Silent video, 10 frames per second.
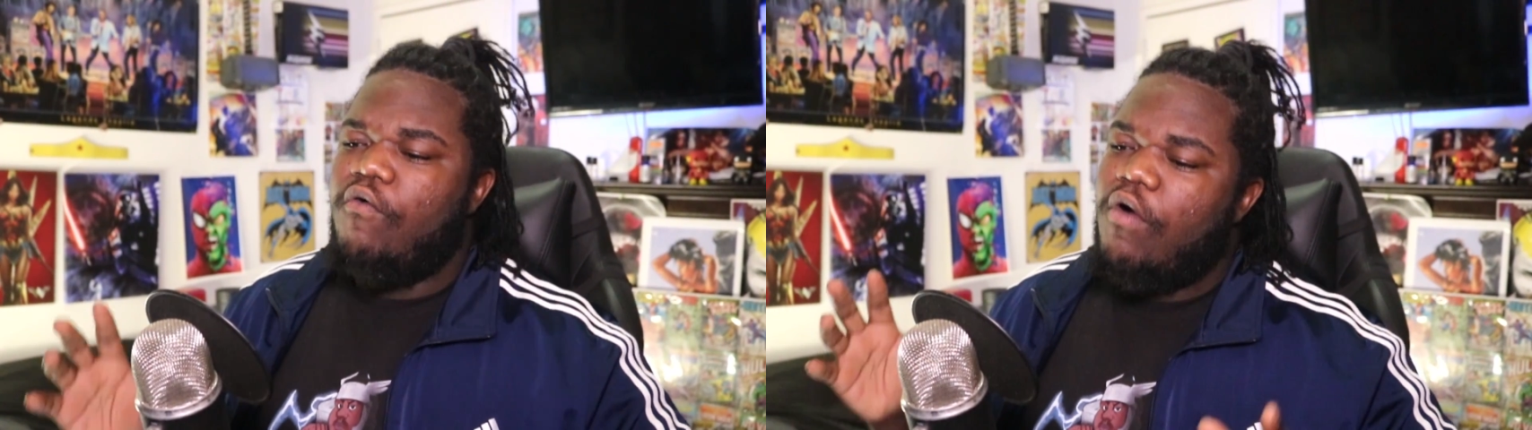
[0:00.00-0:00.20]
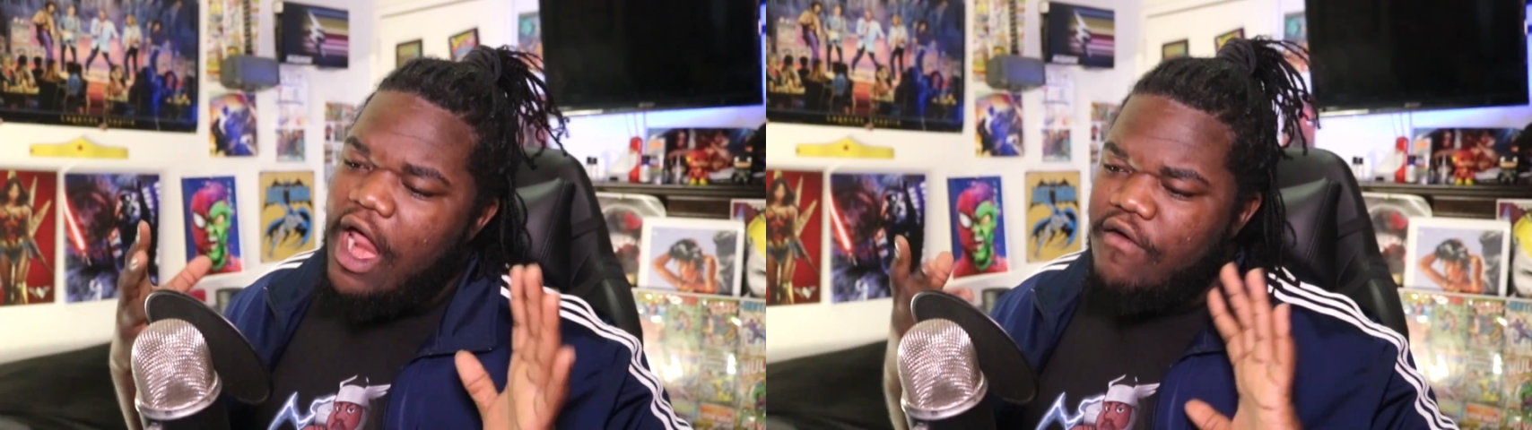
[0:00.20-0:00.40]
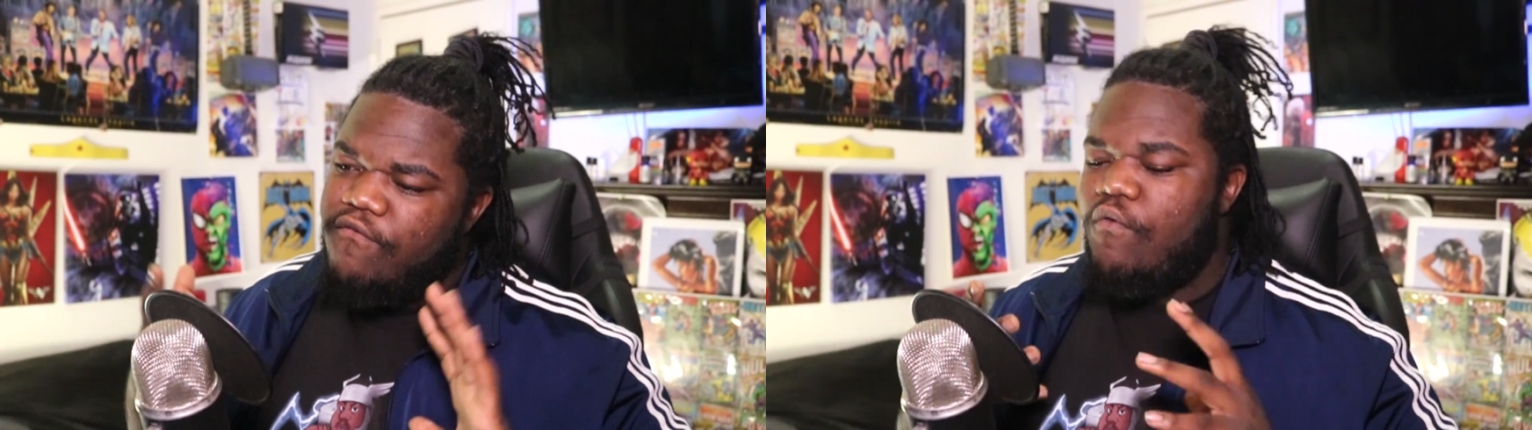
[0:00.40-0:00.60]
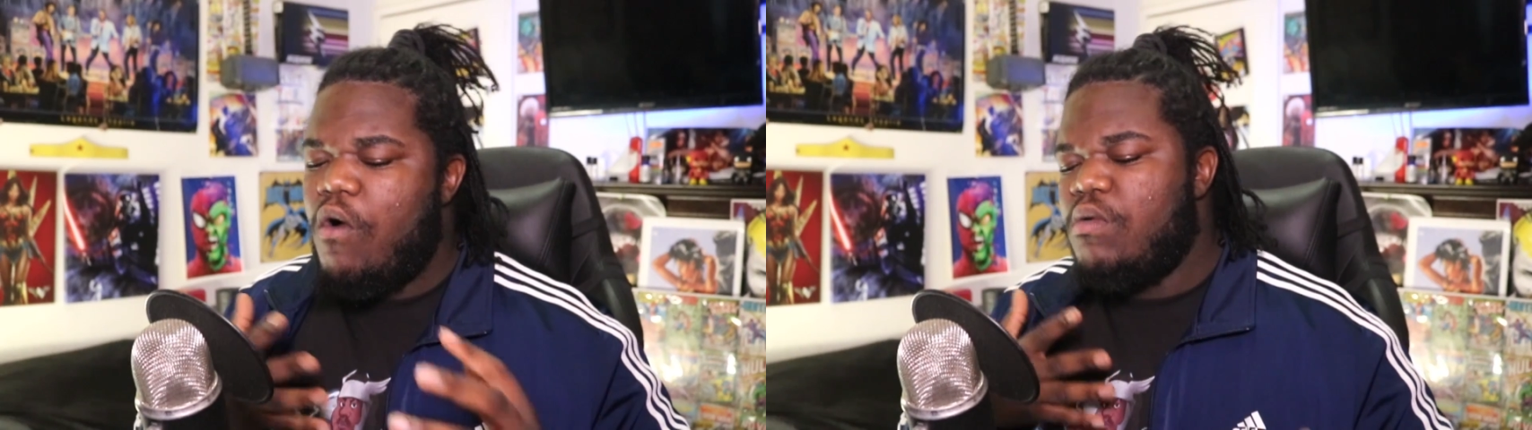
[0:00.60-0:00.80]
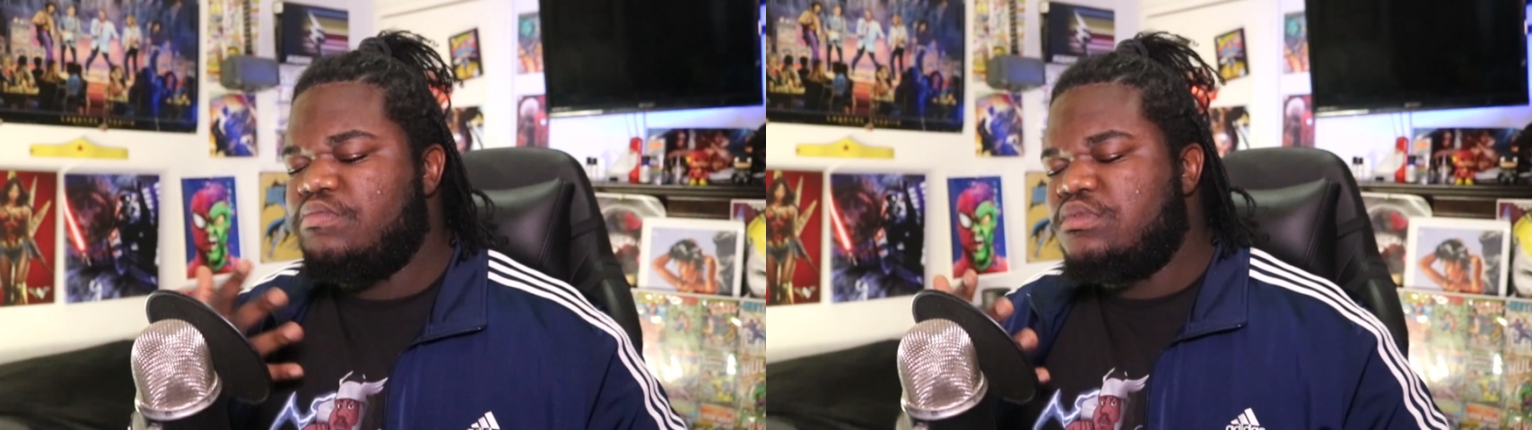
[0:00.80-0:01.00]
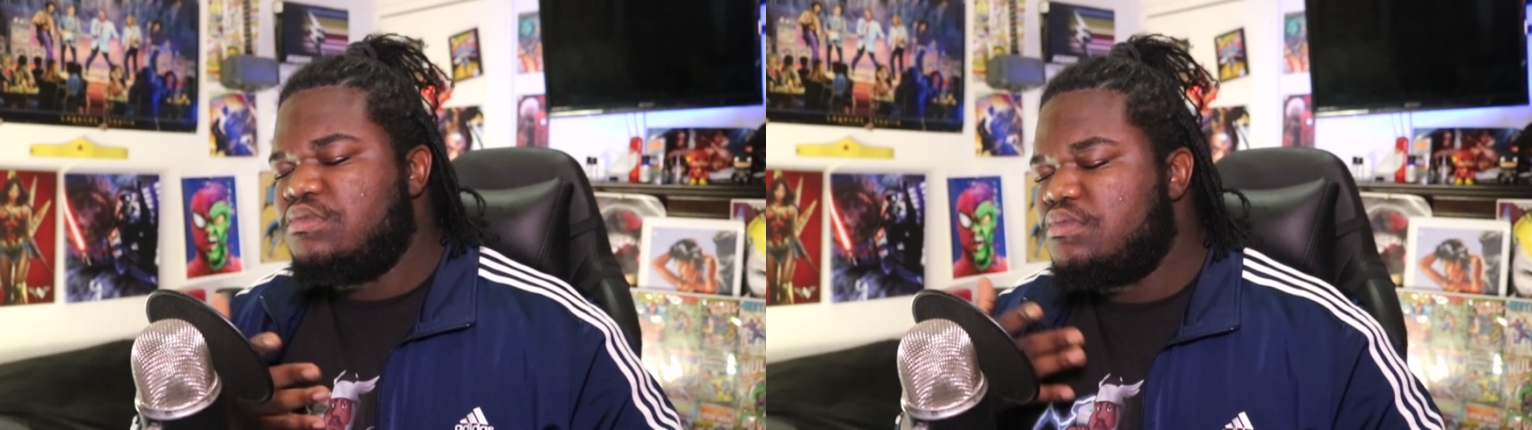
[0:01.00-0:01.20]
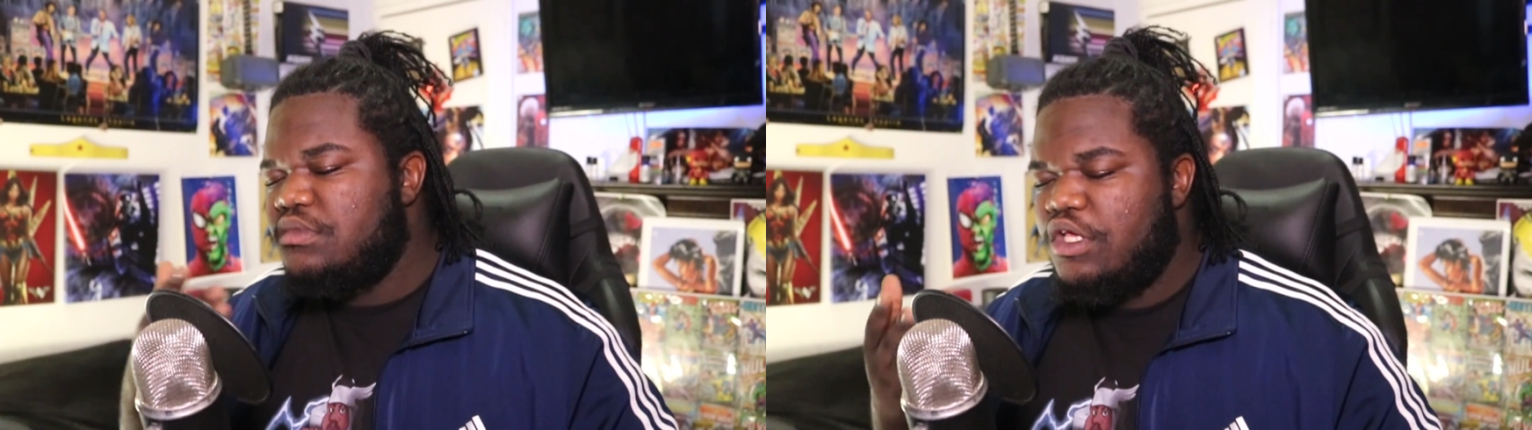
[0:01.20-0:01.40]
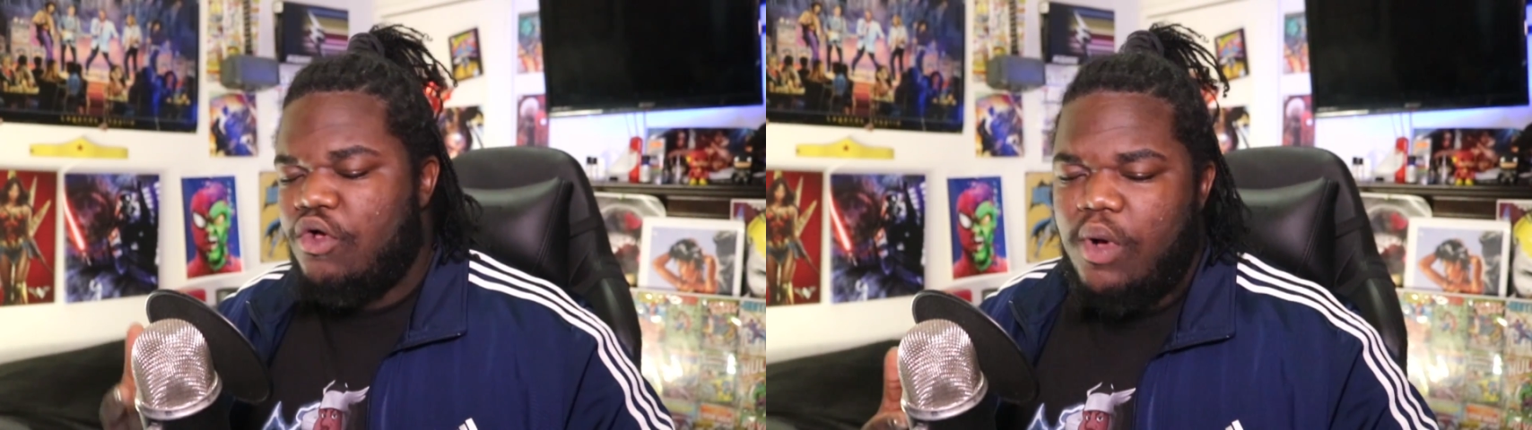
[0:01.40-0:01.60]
kind of form, you know,